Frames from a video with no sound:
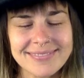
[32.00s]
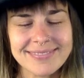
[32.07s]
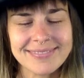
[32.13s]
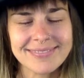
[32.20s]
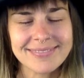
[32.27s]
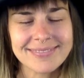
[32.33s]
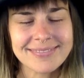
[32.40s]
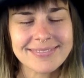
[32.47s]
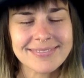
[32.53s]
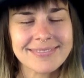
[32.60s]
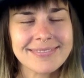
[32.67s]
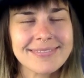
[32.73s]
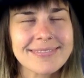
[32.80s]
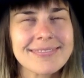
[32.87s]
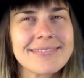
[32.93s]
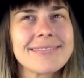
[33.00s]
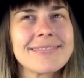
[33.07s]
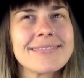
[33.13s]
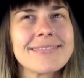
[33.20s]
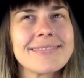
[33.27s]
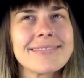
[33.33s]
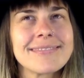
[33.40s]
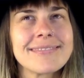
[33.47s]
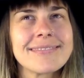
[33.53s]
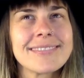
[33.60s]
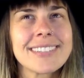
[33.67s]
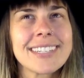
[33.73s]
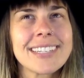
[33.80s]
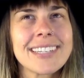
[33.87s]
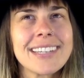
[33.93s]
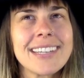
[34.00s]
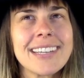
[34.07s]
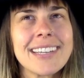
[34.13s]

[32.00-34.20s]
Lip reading: (silence)